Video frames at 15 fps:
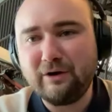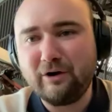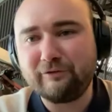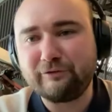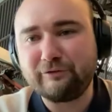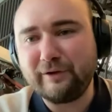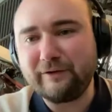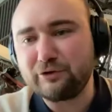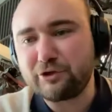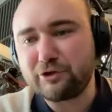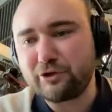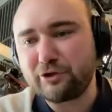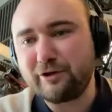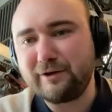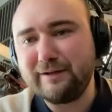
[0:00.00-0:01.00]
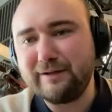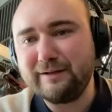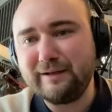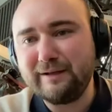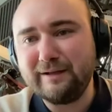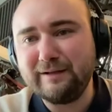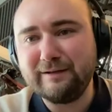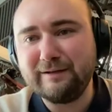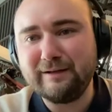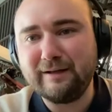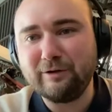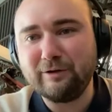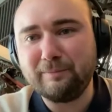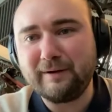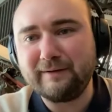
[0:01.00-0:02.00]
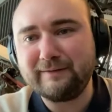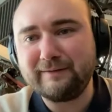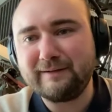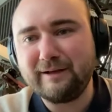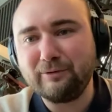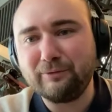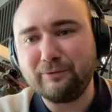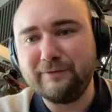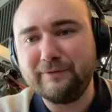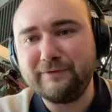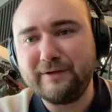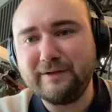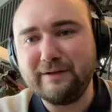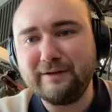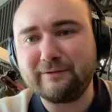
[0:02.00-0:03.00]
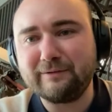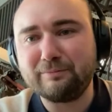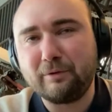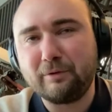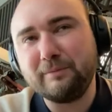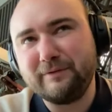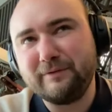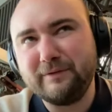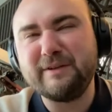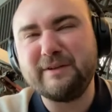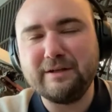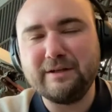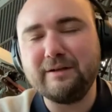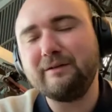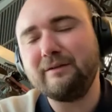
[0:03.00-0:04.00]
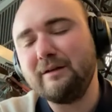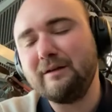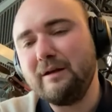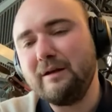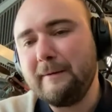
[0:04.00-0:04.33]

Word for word: of residual sugar in, in, in the past 10 or 15 years, probably 15 years.